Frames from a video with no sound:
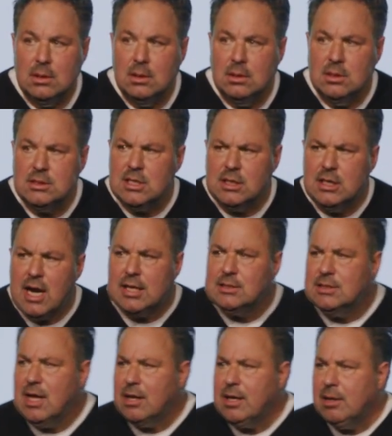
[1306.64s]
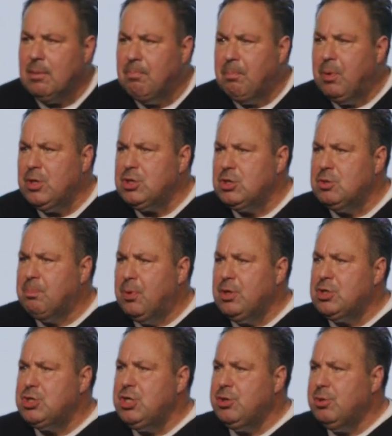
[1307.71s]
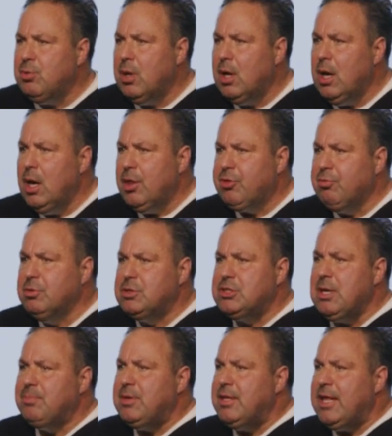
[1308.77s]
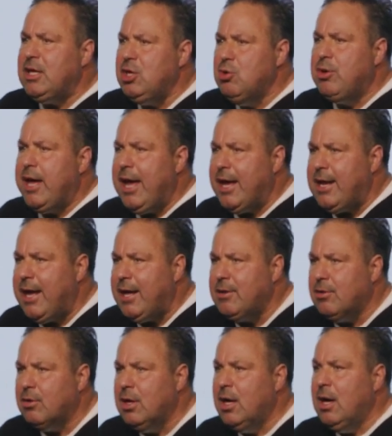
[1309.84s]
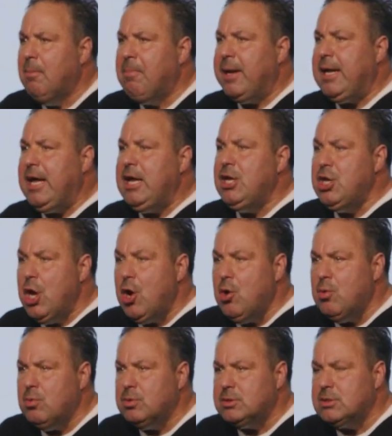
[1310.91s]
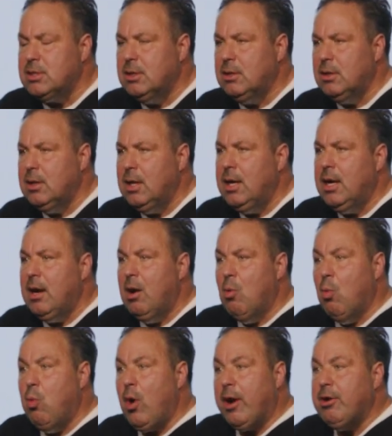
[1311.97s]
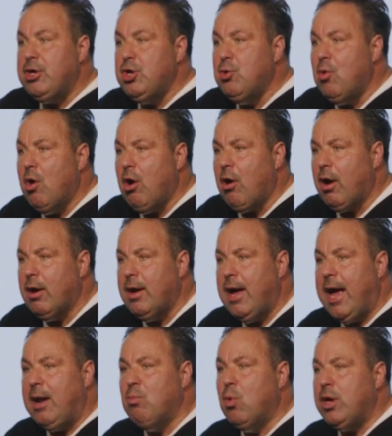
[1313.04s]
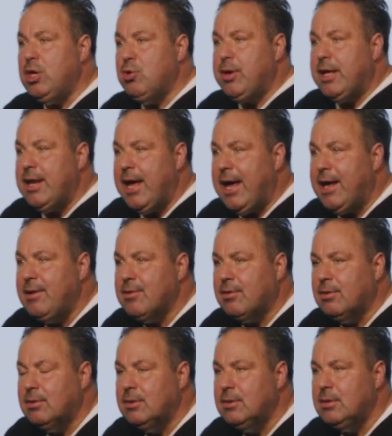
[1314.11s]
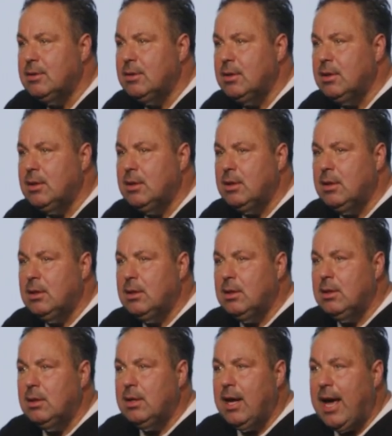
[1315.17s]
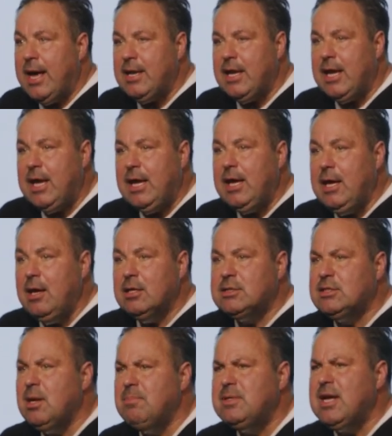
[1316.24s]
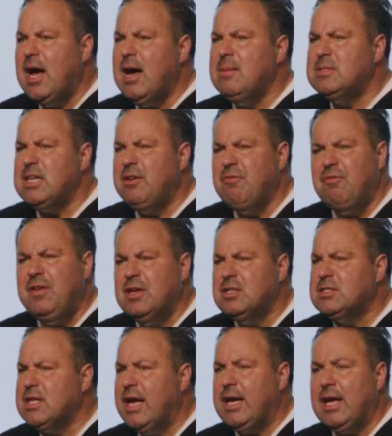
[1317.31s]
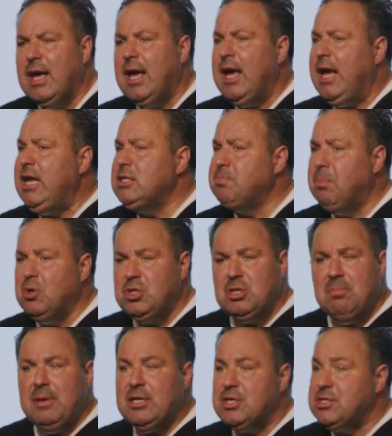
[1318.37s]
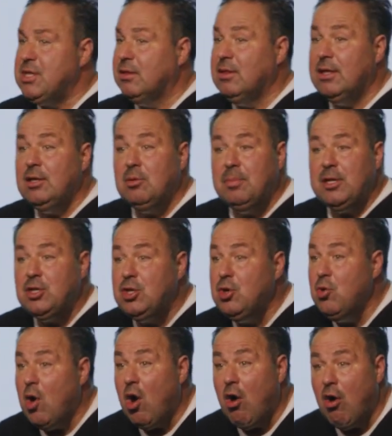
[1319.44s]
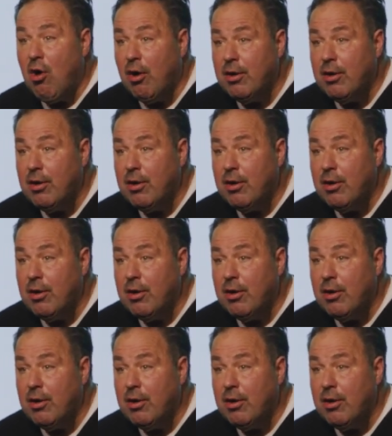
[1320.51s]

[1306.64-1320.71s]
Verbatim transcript: Listen, God's not going to push, push you through something that you can't handle, but He knows where you are and what you can handle. And He, sometimes it feels like He's pushing me just a little bit too hard.